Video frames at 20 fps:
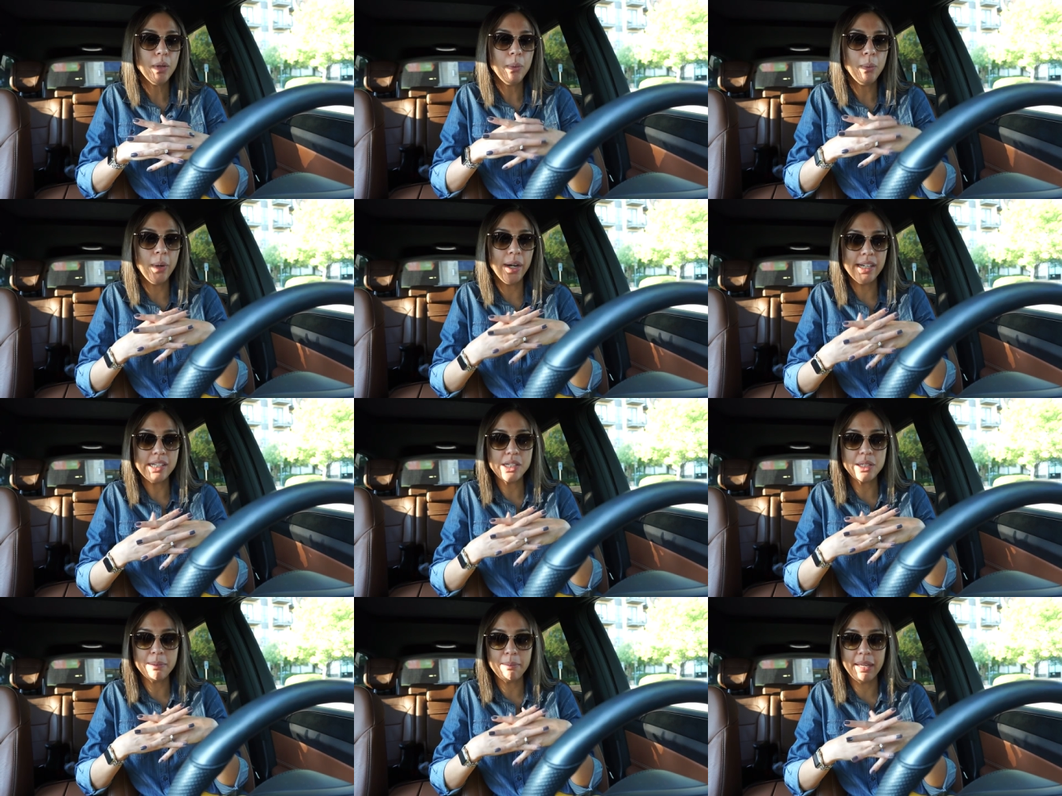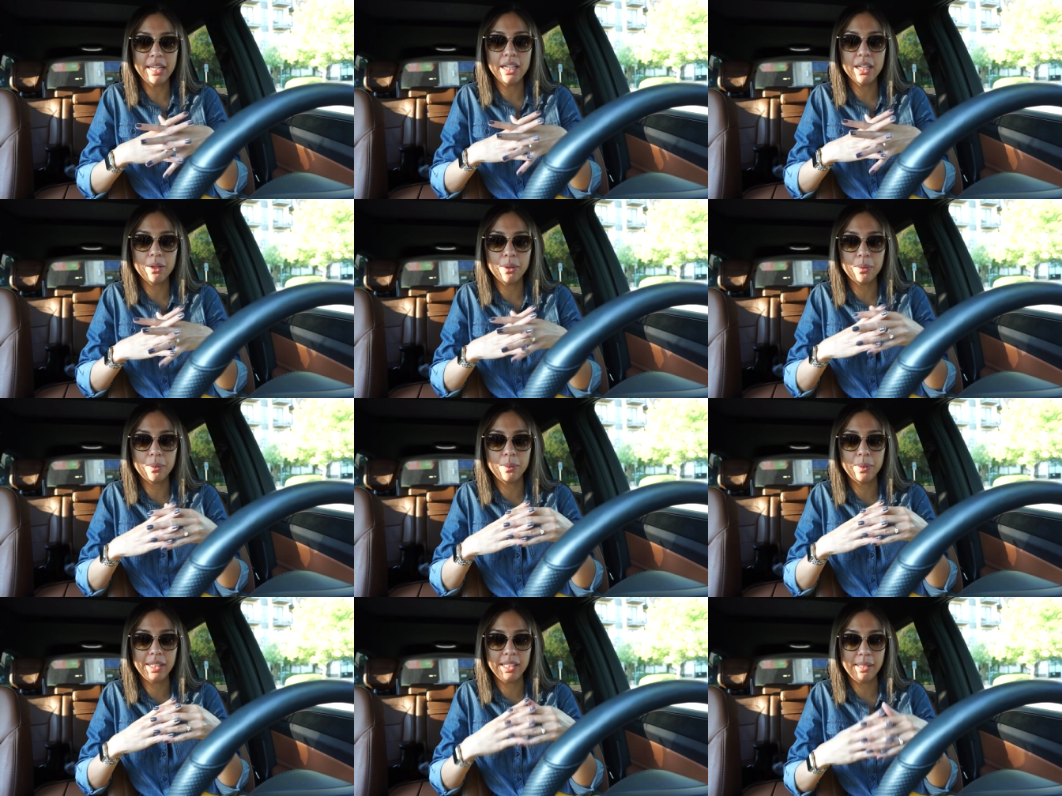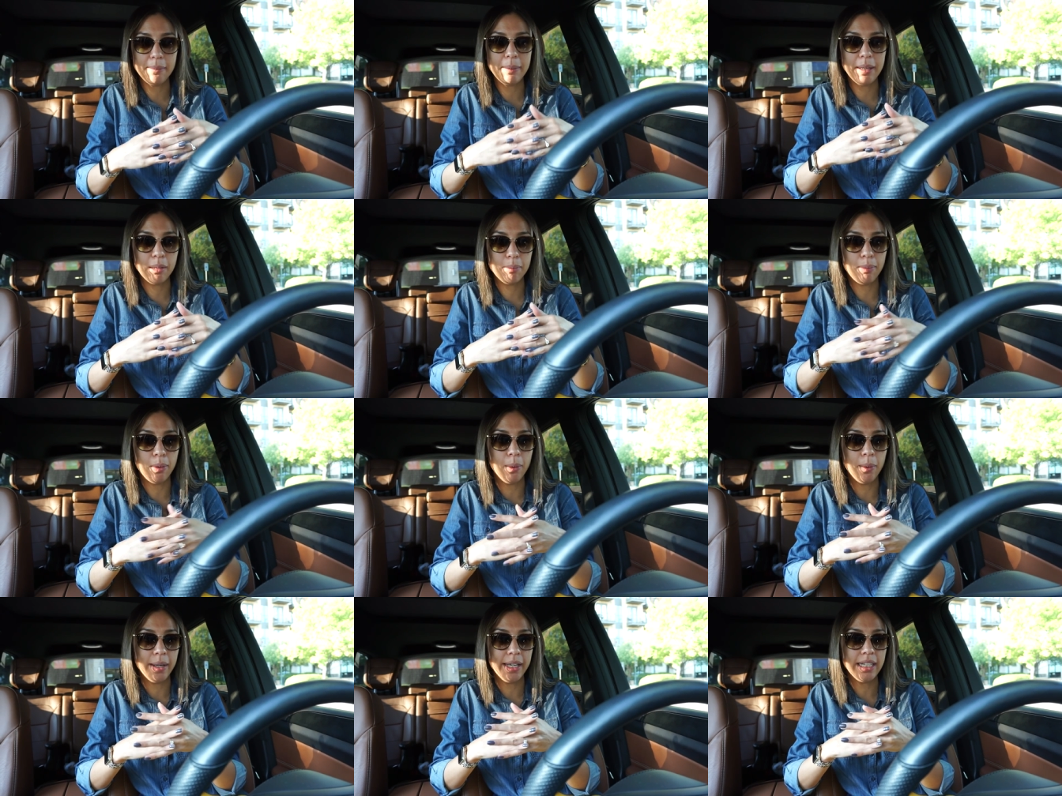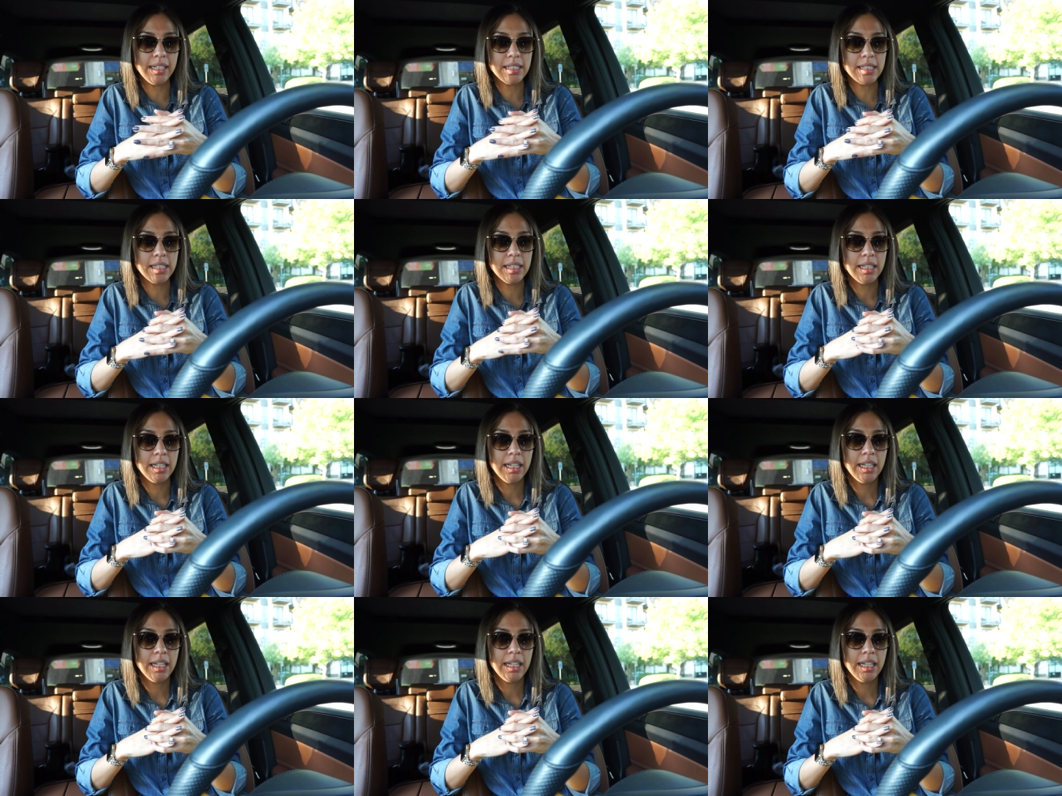where I just make it a really big point